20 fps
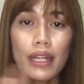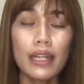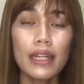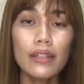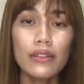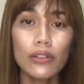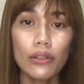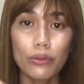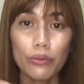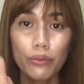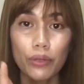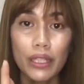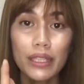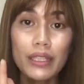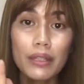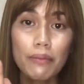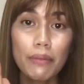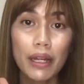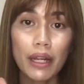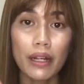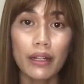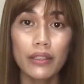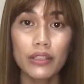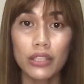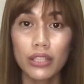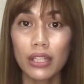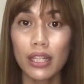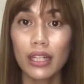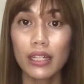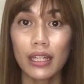and ring the
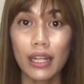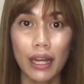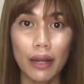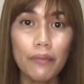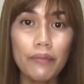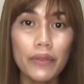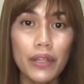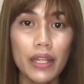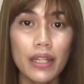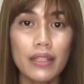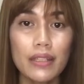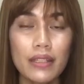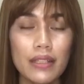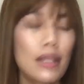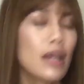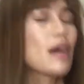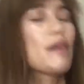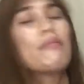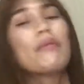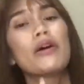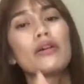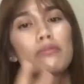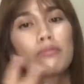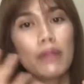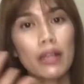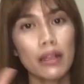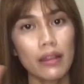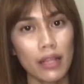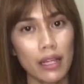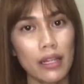bell to get updates about
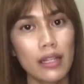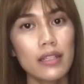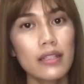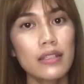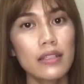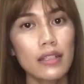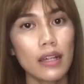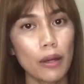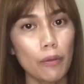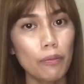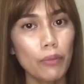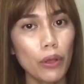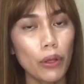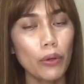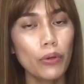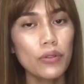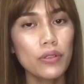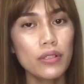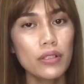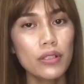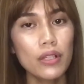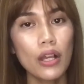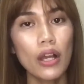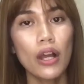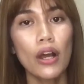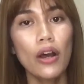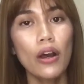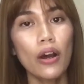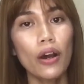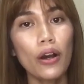my latest uploads.
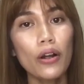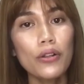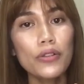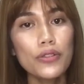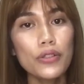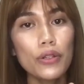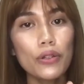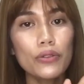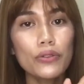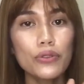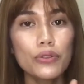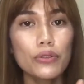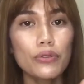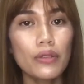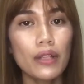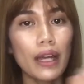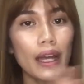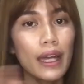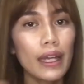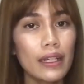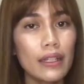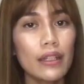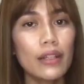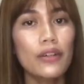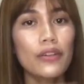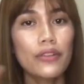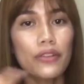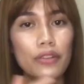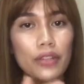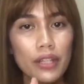Also, do
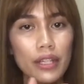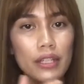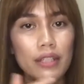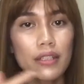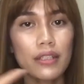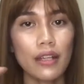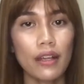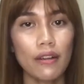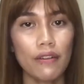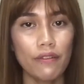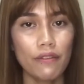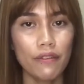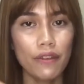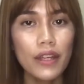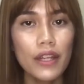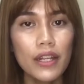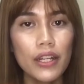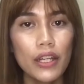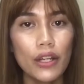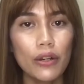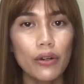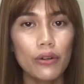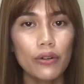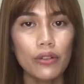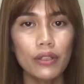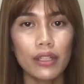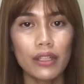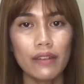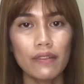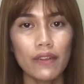like this
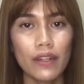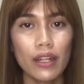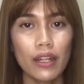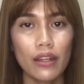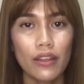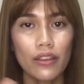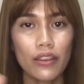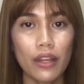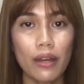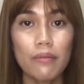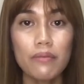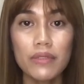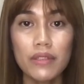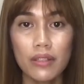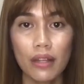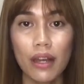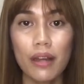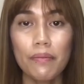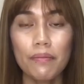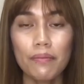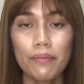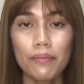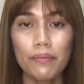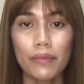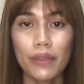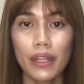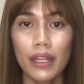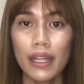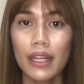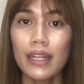video, give it a thumbs up,
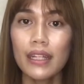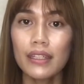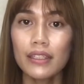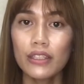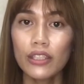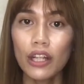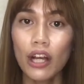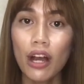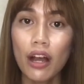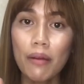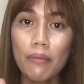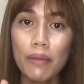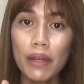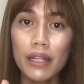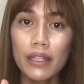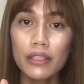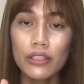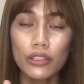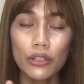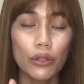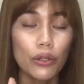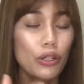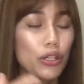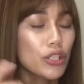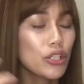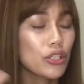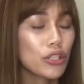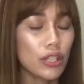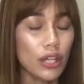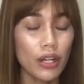and comment
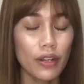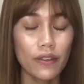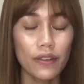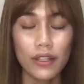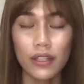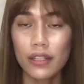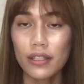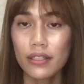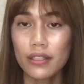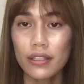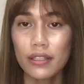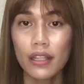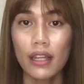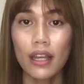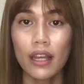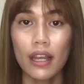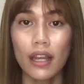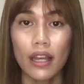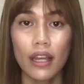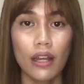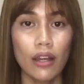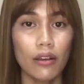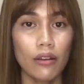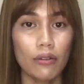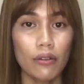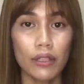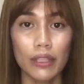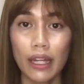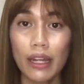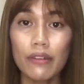or share this,
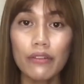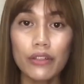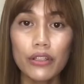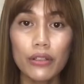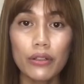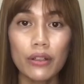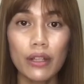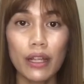whatever you